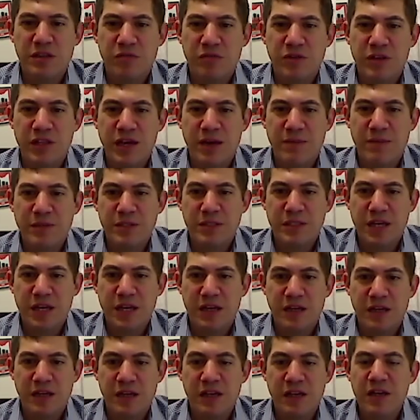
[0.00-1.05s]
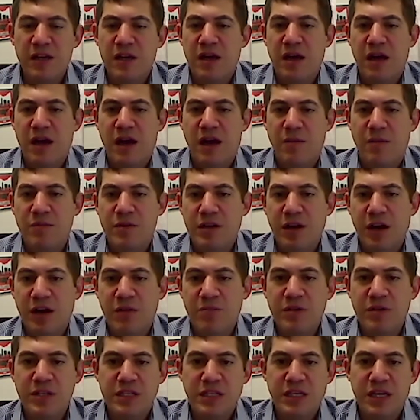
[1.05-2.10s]
in the relapse setting uh, beyond
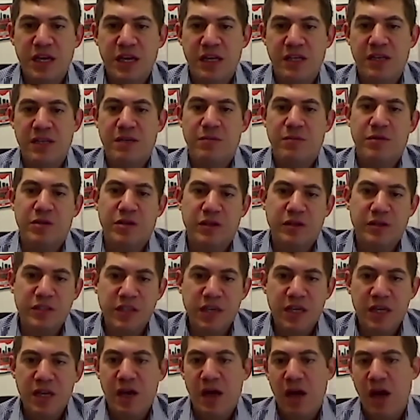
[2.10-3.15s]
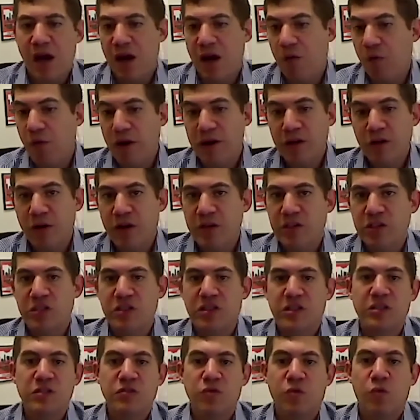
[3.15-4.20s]
BTK inhibitors, uh, one
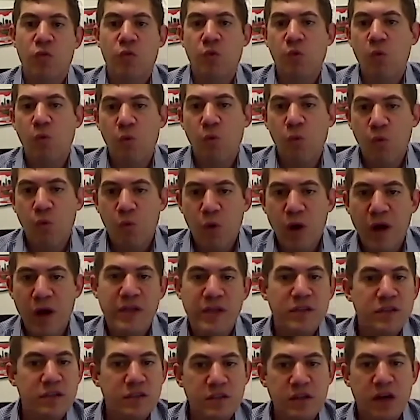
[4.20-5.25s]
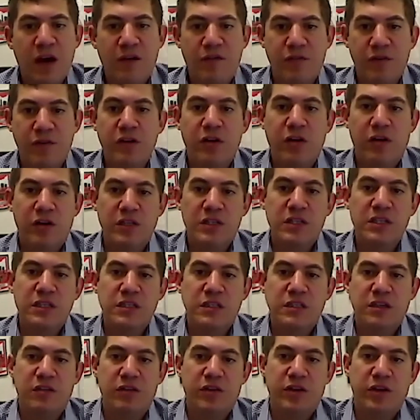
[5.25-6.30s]
question is when to offer CAR T
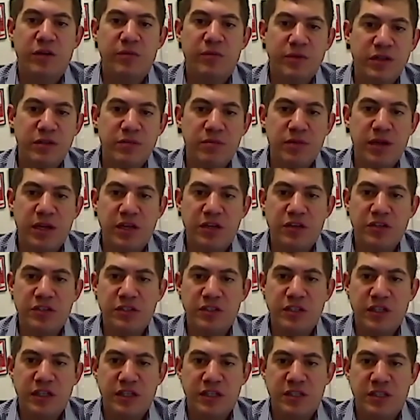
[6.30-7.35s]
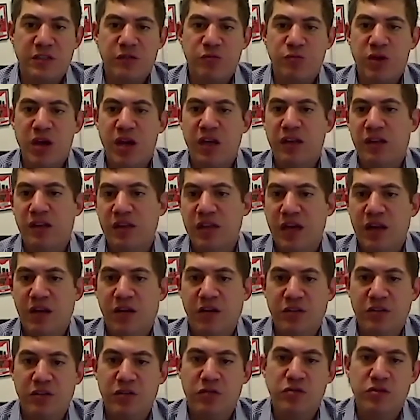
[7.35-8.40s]
cell therapy to patients. And I suspect that that
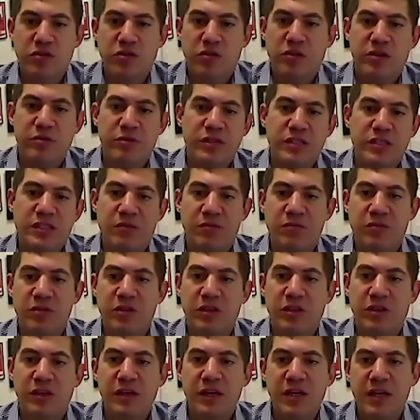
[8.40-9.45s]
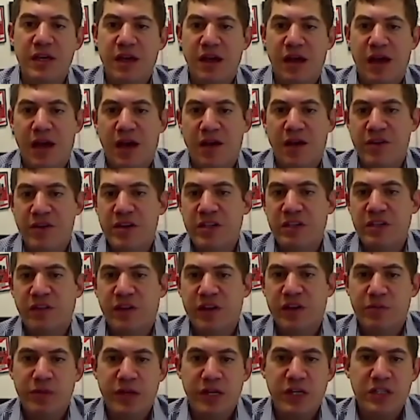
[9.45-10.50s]
also is going to be something that is
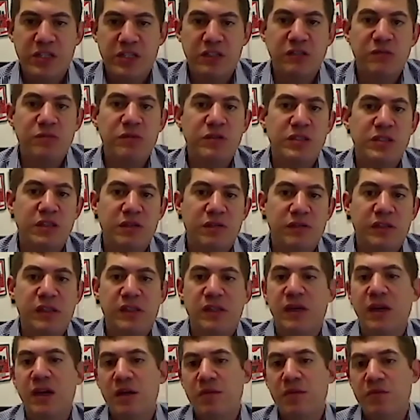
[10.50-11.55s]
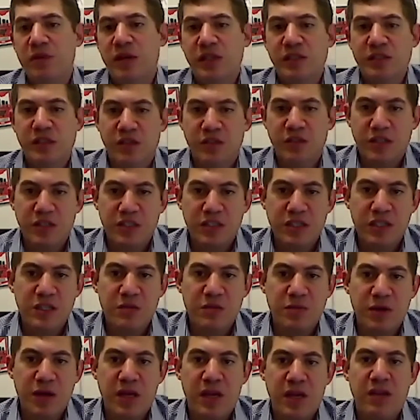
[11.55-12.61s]
very patient specific based on the disease
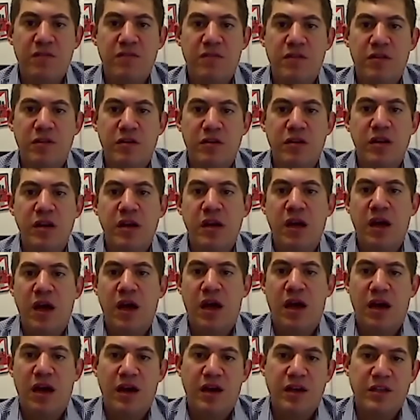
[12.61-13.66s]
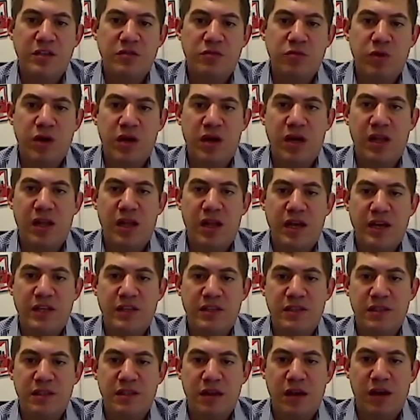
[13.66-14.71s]
behavior as well as
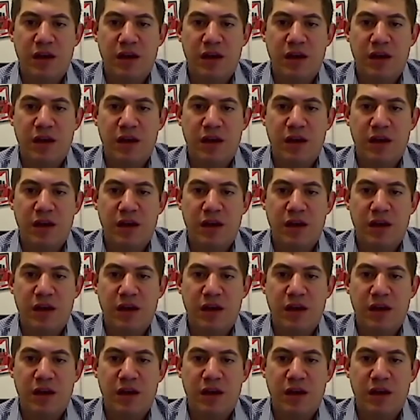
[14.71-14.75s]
